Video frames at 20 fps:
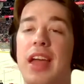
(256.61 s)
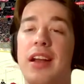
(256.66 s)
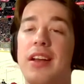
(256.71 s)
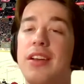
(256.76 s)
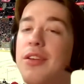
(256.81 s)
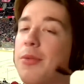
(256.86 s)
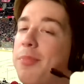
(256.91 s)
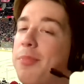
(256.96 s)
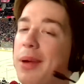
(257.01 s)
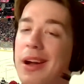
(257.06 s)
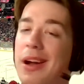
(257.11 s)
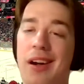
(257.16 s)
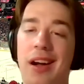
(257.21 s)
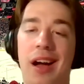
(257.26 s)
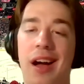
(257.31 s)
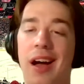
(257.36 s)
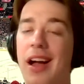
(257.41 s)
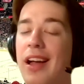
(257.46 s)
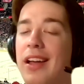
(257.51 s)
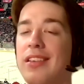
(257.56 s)
Get a new pair
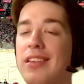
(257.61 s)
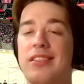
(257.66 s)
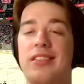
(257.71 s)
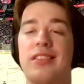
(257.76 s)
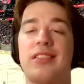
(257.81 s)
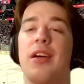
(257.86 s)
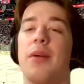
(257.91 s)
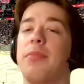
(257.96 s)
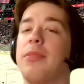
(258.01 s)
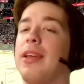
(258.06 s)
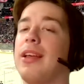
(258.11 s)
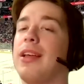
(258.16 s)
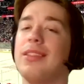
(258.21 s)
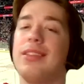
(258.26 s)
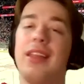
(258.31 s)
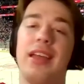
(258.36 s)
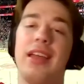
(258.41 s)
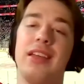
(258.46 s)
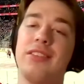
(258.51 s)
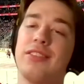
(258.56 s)
of eyes, something,
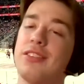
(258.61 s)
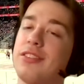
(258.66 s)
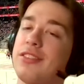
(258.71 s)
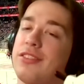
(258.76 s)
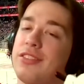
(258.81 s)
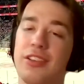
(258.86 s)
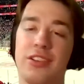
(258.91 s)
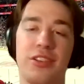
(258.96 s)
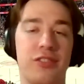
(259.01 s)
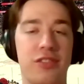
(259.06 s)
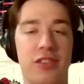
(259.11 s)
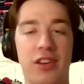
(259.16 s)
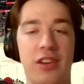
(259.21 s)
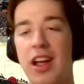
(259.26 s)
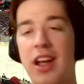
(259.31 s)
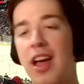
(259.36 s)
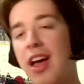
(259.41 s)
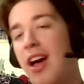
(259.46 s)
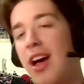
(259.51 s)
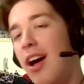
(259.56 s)
laser surgery.